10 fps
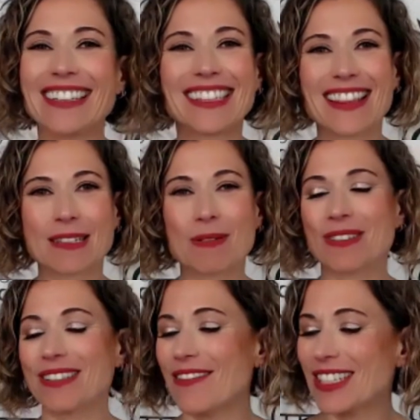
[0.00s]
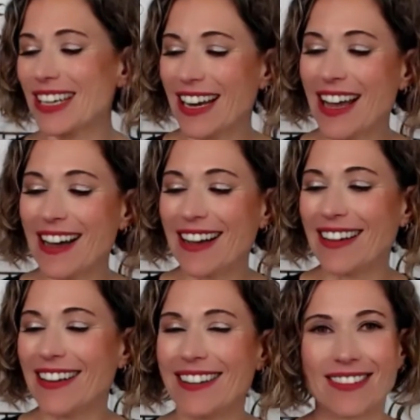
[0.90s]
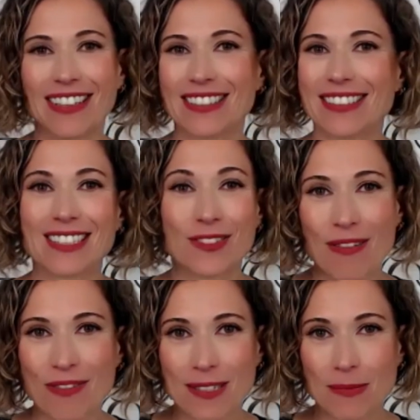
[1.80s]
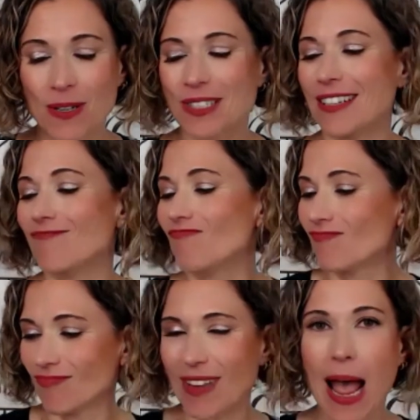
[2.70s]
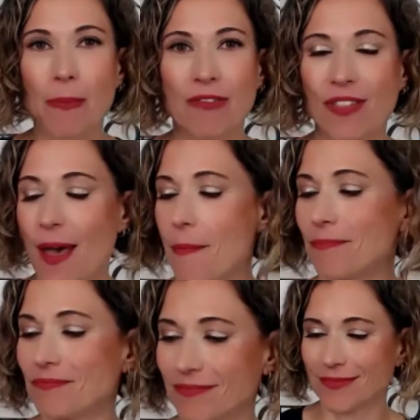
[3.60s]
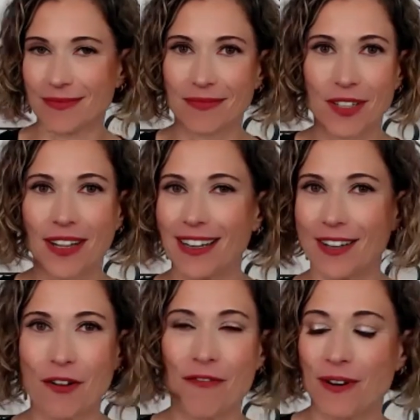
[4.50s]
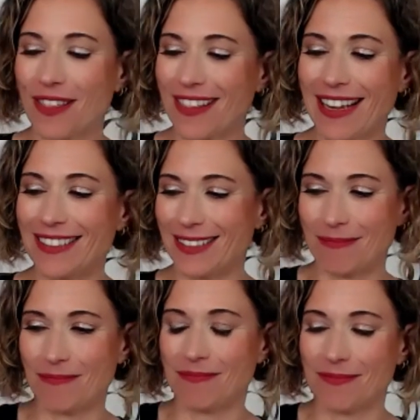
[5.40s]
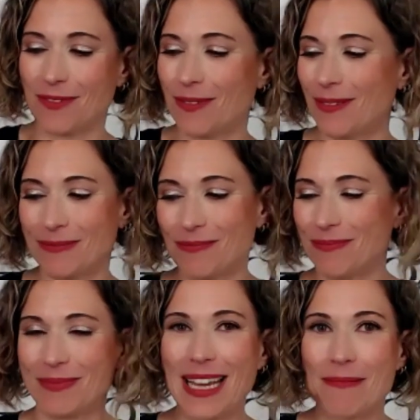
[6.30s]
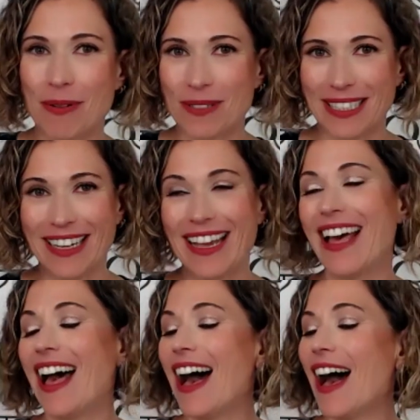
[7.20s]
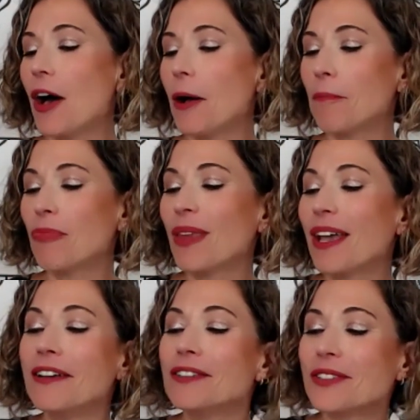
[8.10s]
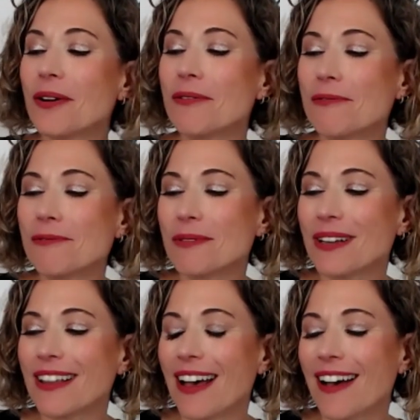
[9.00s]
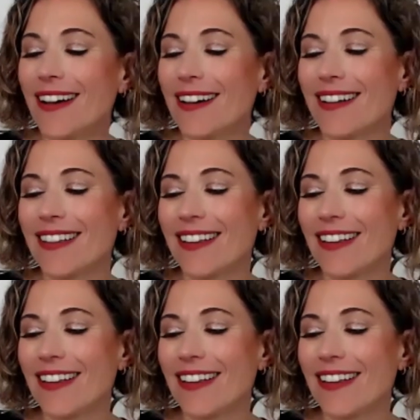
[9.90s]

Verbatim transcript: let's say this person loves it. Uh, that's great for this person. Happy for them. Uh, go forth and we'll eat protein. Um, so uh,